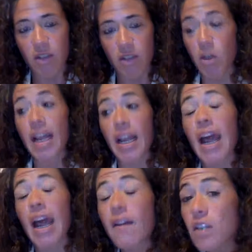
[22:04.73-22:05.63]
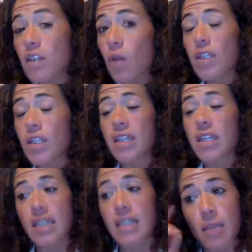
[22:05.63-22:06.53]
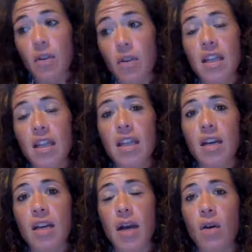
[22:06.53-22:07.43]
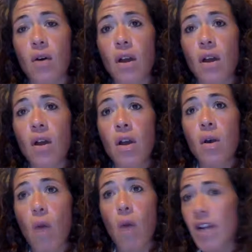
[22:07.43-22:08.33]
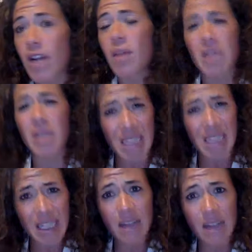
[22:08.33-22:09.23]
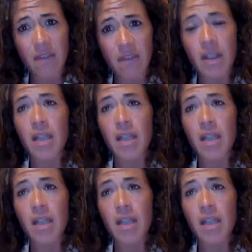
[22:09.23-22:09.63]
We're going to have to go into the deeper thinking about, why do I believe,